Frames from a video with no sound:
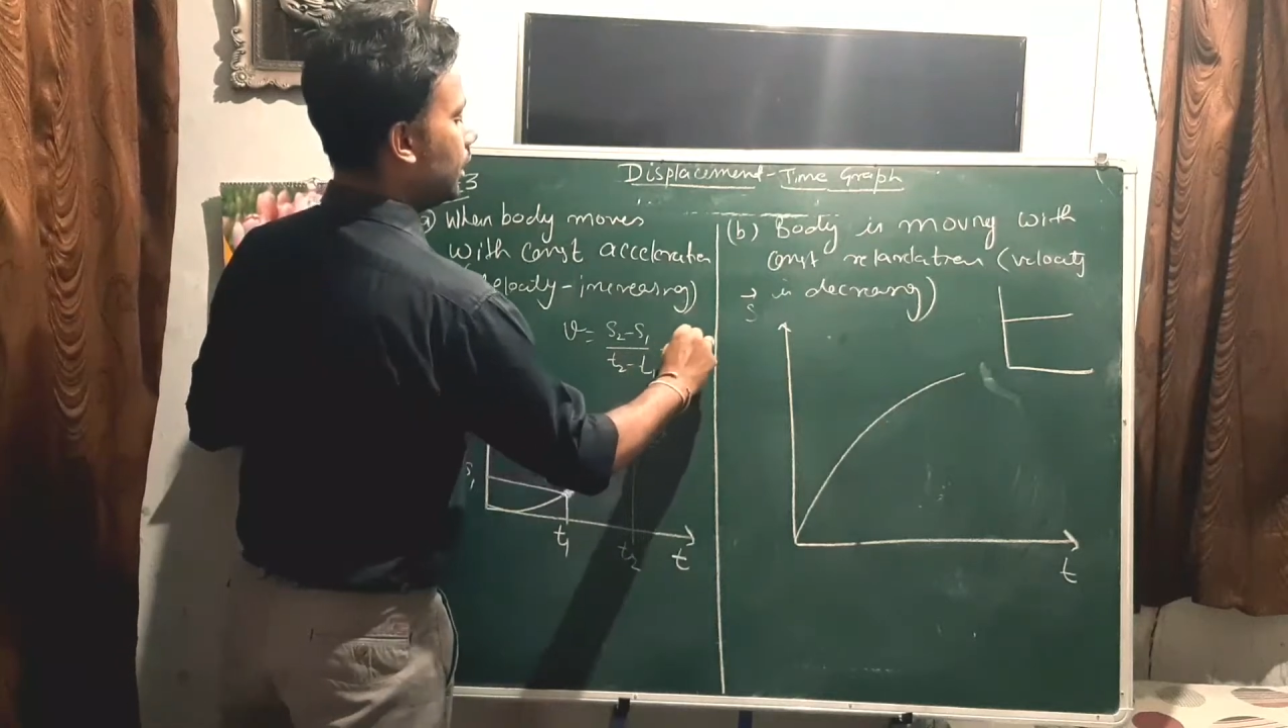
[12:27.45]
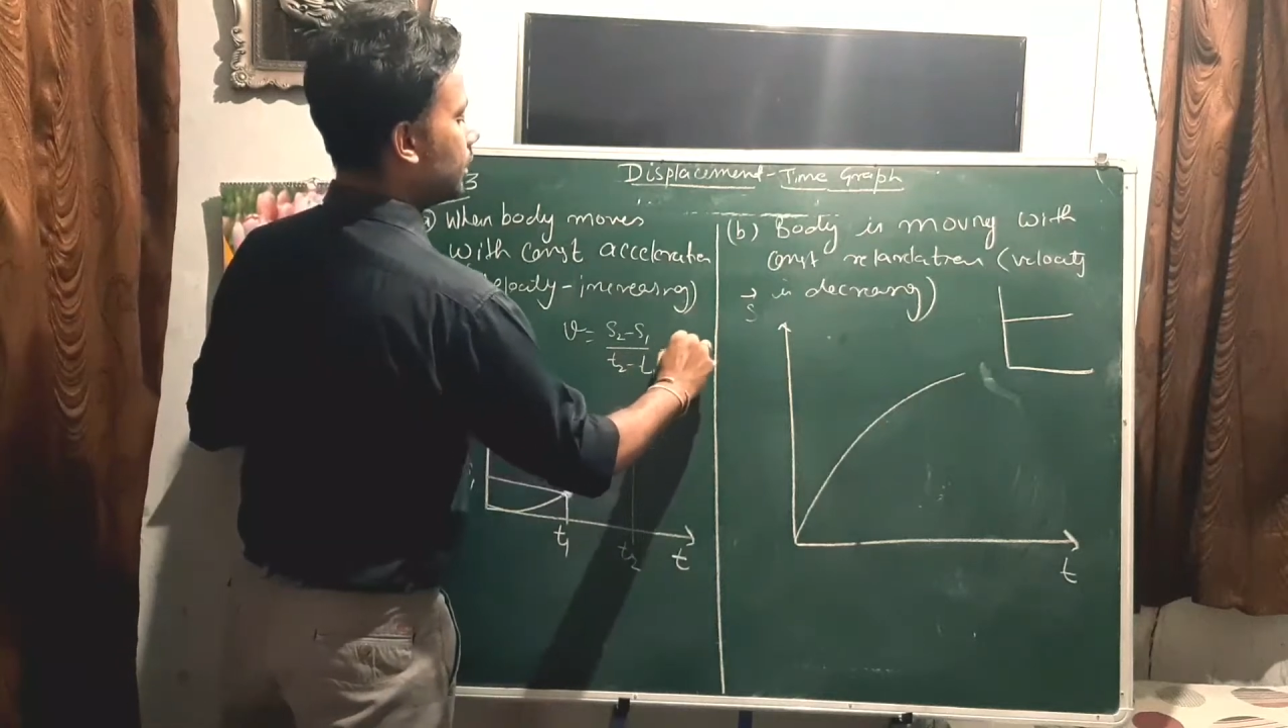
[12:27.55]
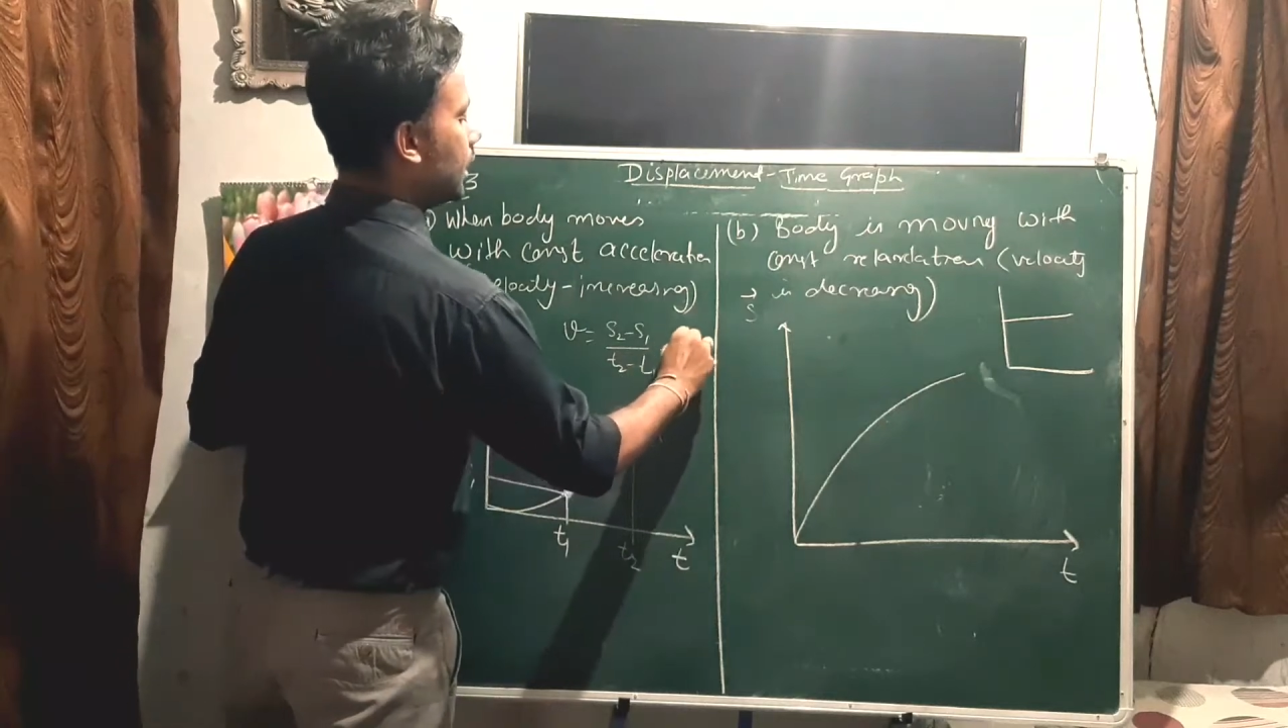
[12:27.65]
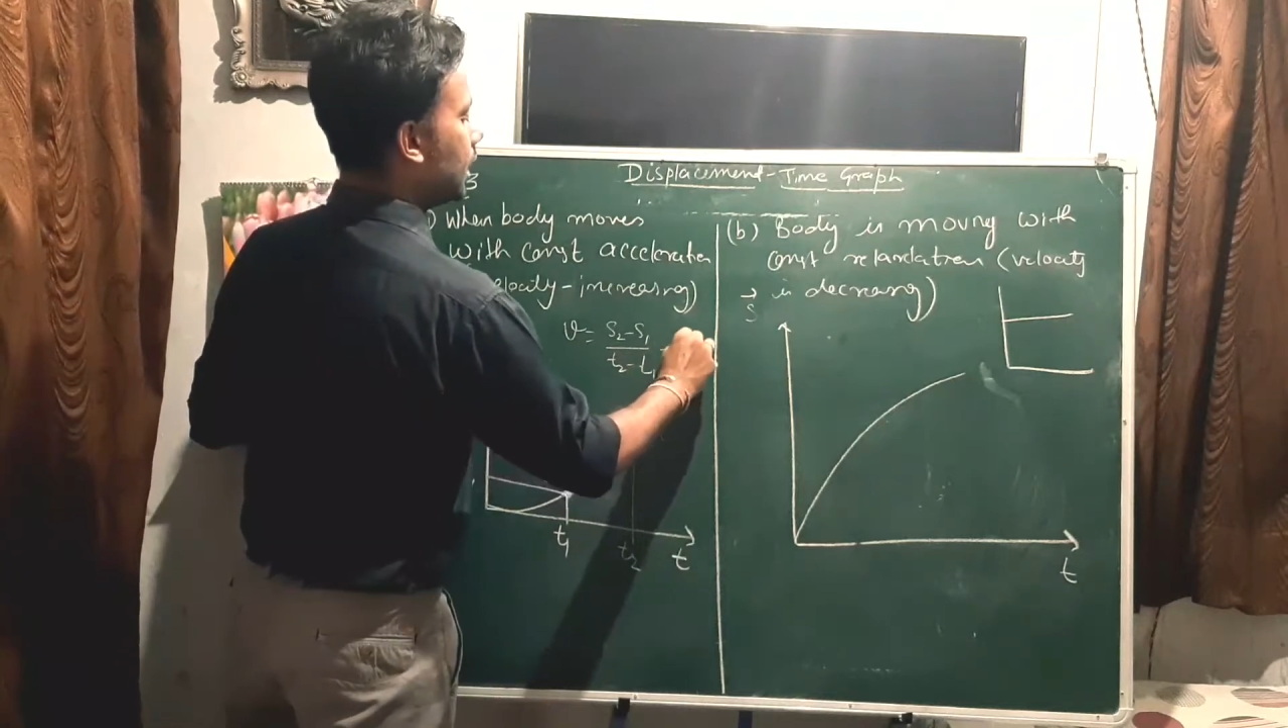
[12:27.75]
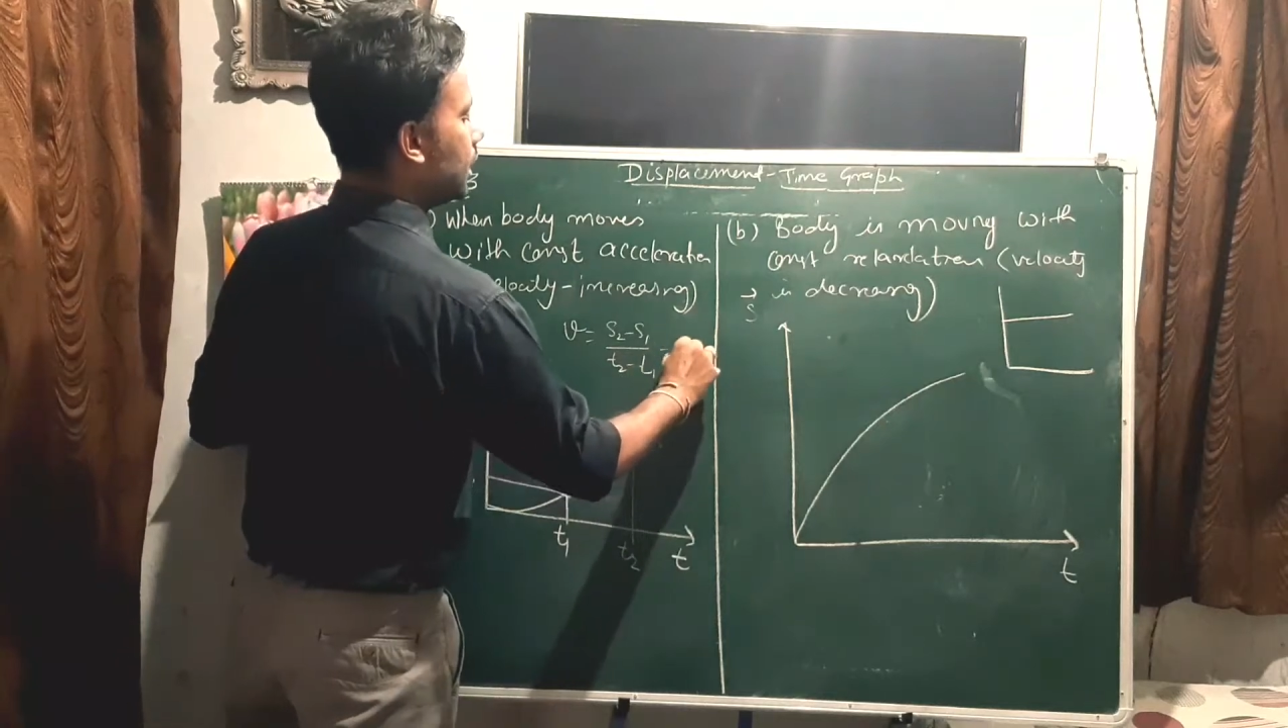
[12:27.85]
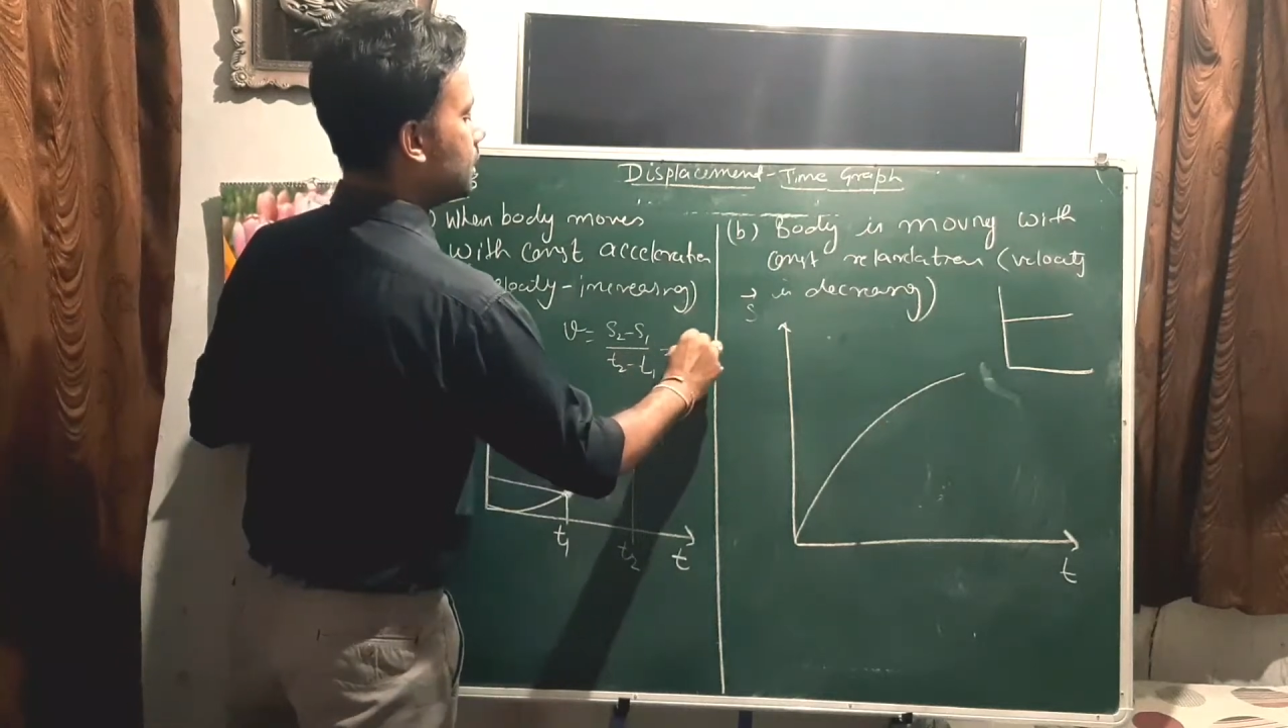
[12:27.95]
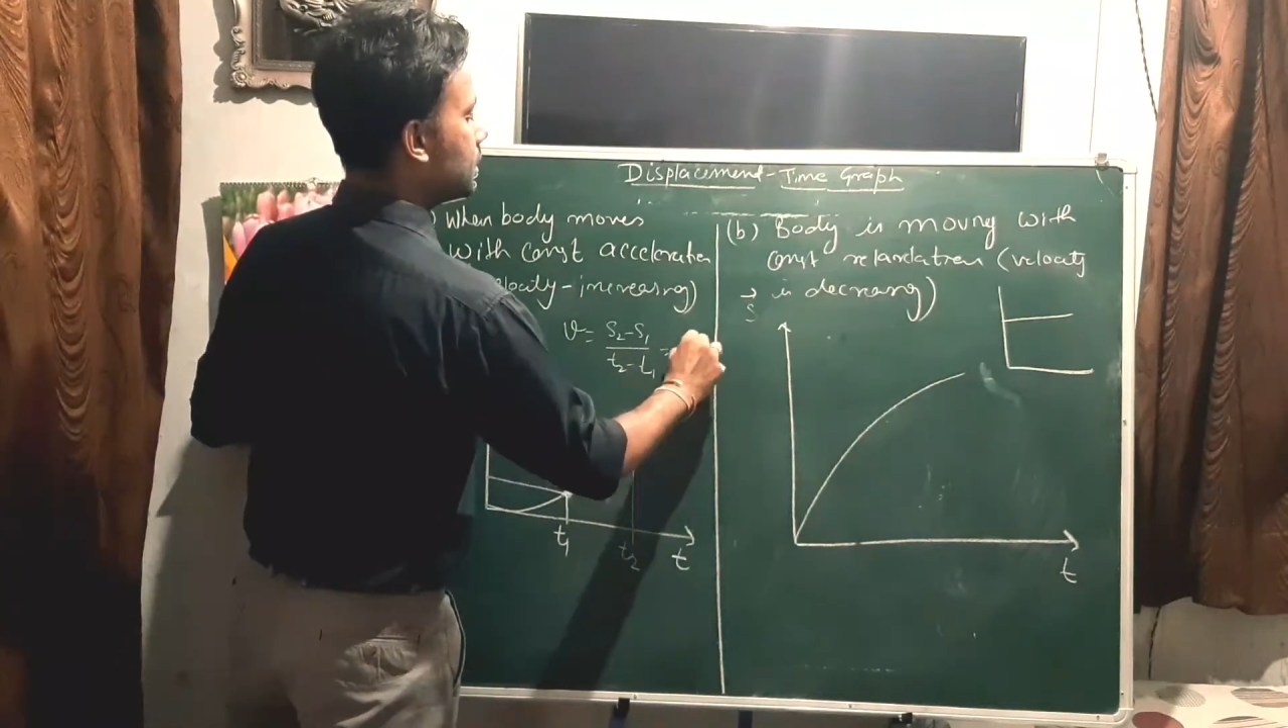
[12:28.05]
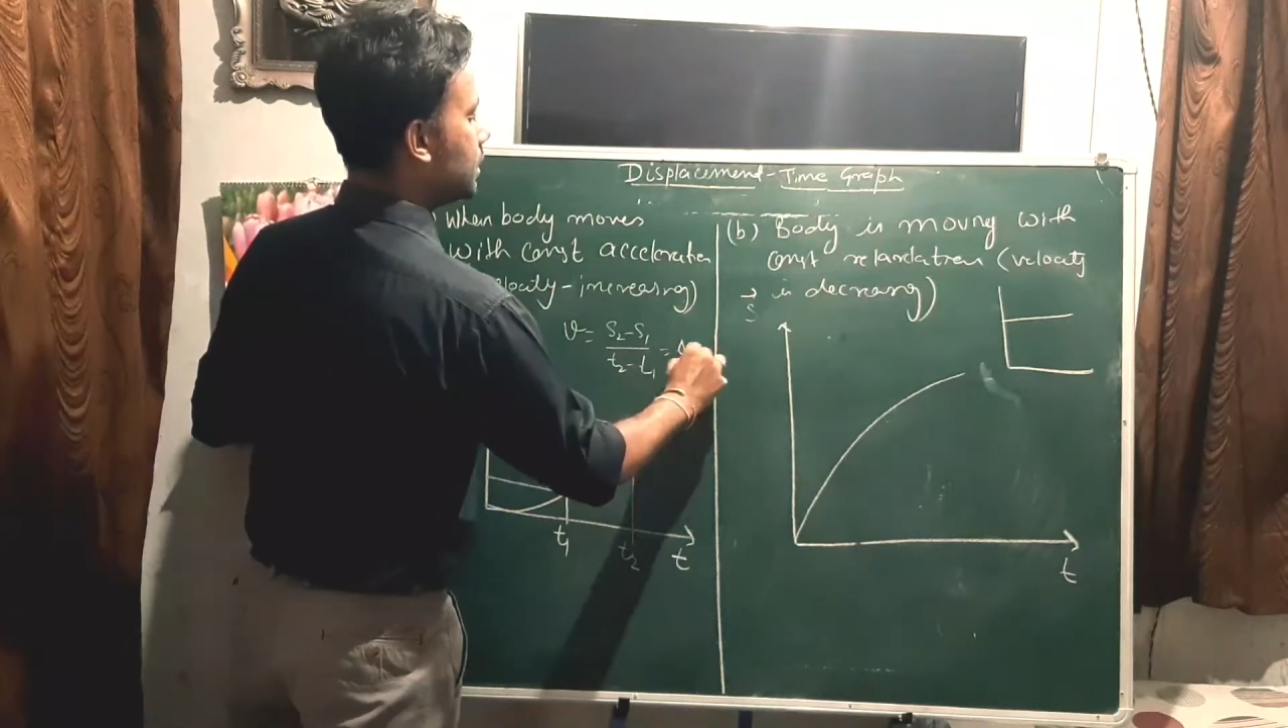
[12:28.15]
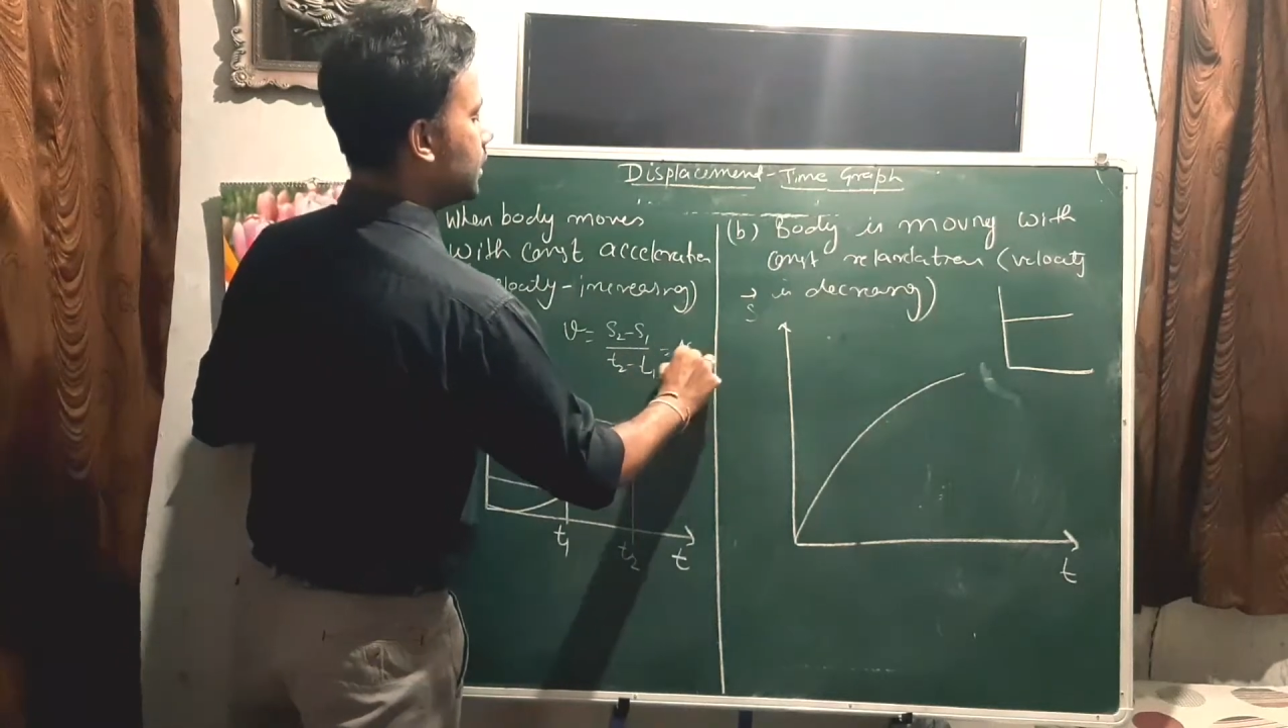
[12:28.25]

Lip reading: that is